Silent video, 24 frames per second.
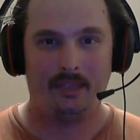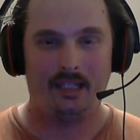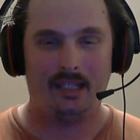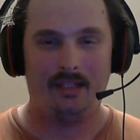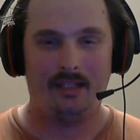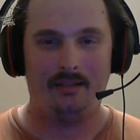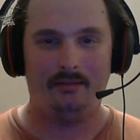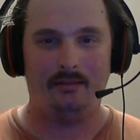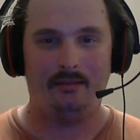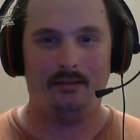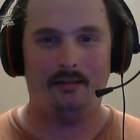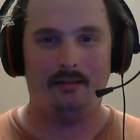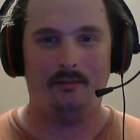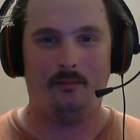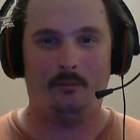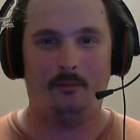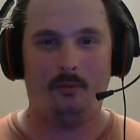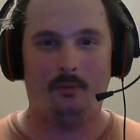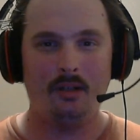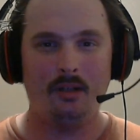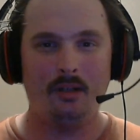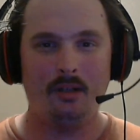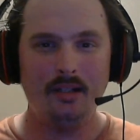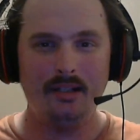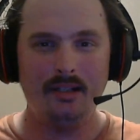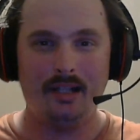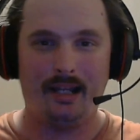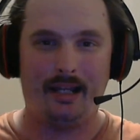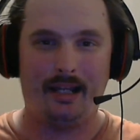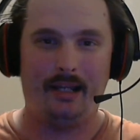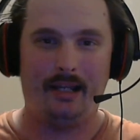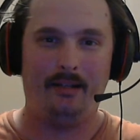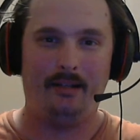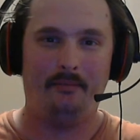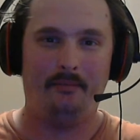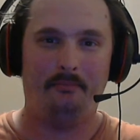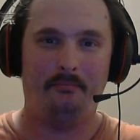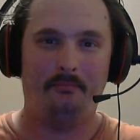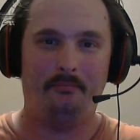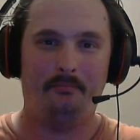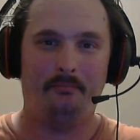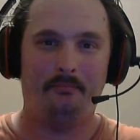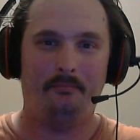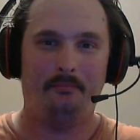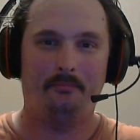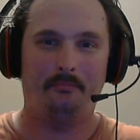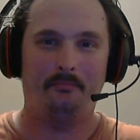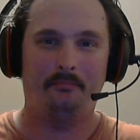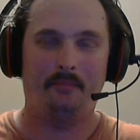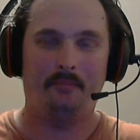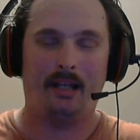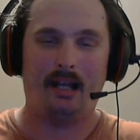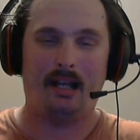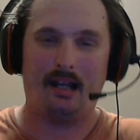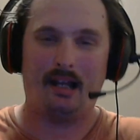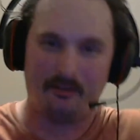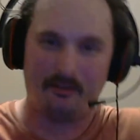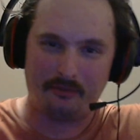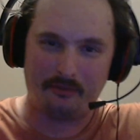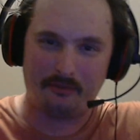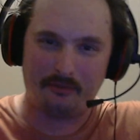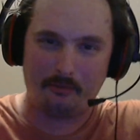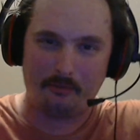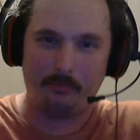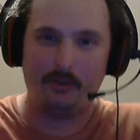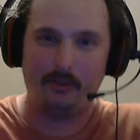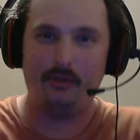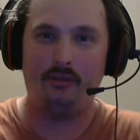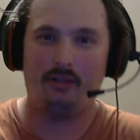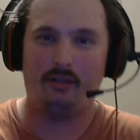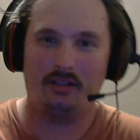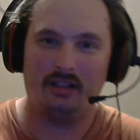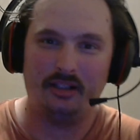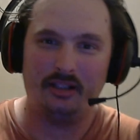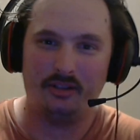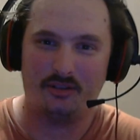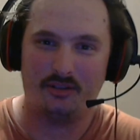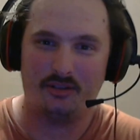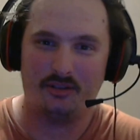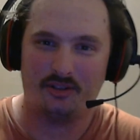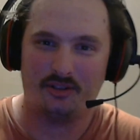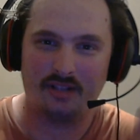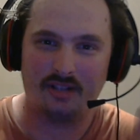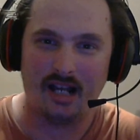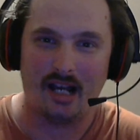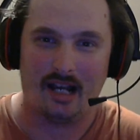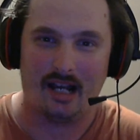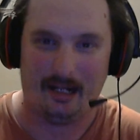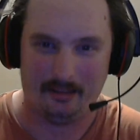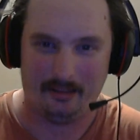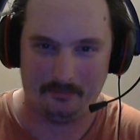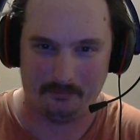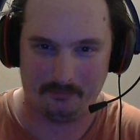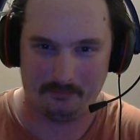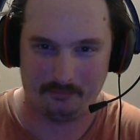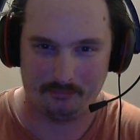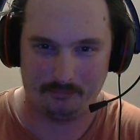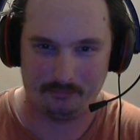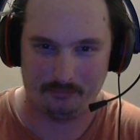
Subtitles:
And one day, out of the blue clear sky,